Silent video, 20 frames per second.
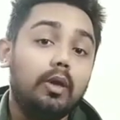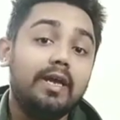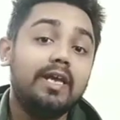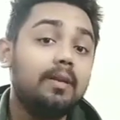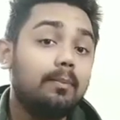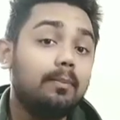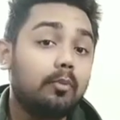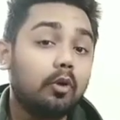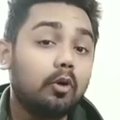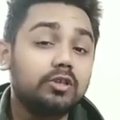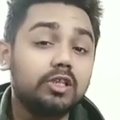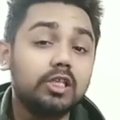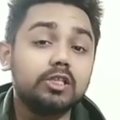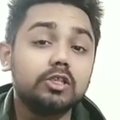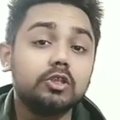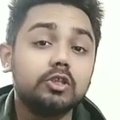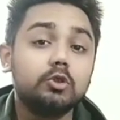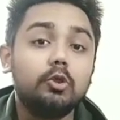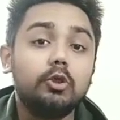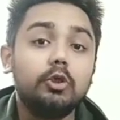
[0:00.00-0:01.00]
In Process
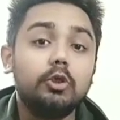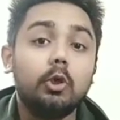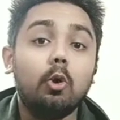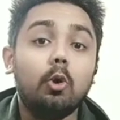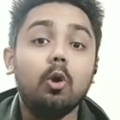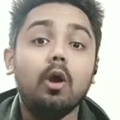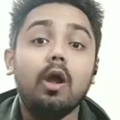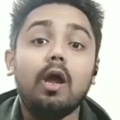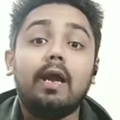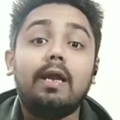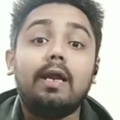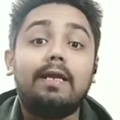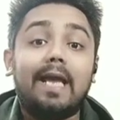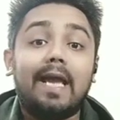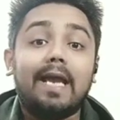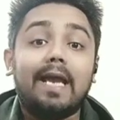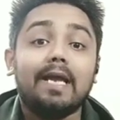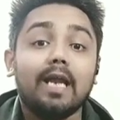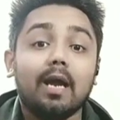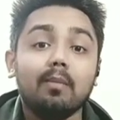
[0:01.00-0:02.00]
Studio,
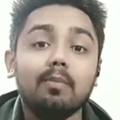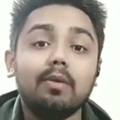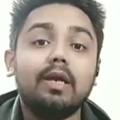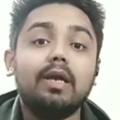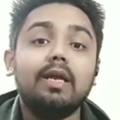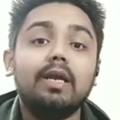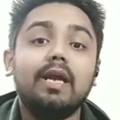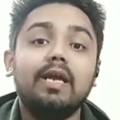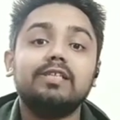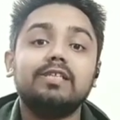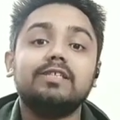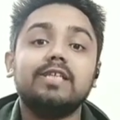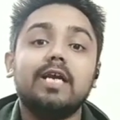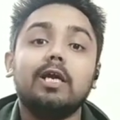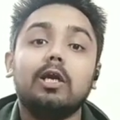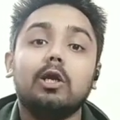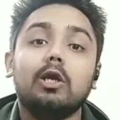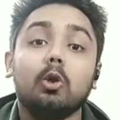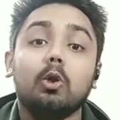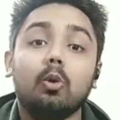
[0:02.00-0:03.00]
diagram creates
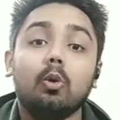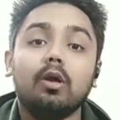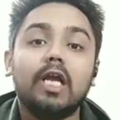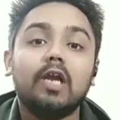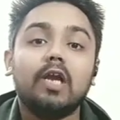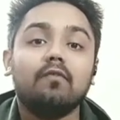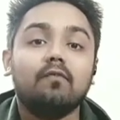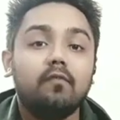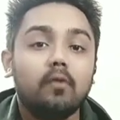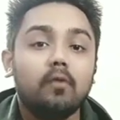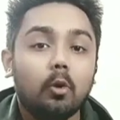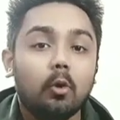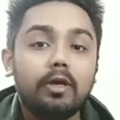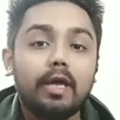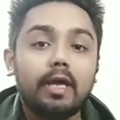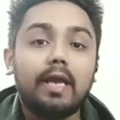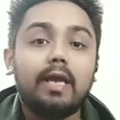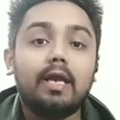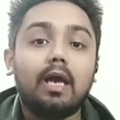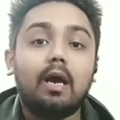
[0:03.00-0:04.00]
that look like flow
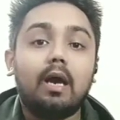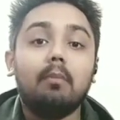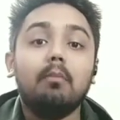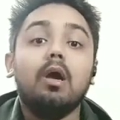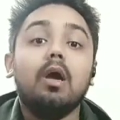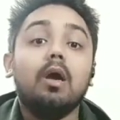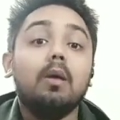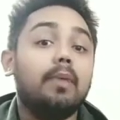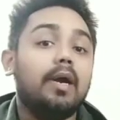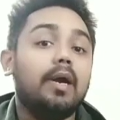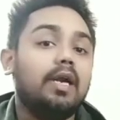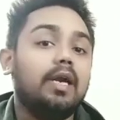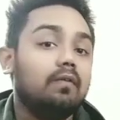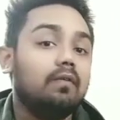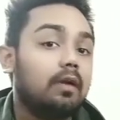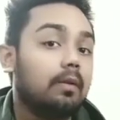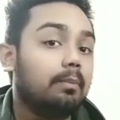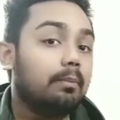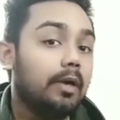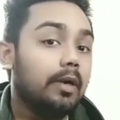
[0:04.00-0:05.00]
diagram by
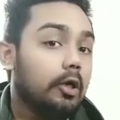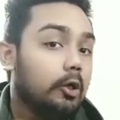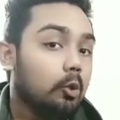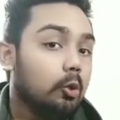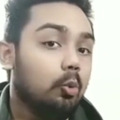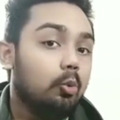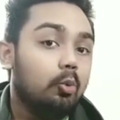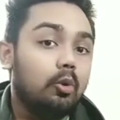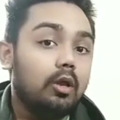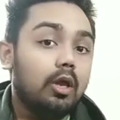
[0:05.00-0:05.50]
development two.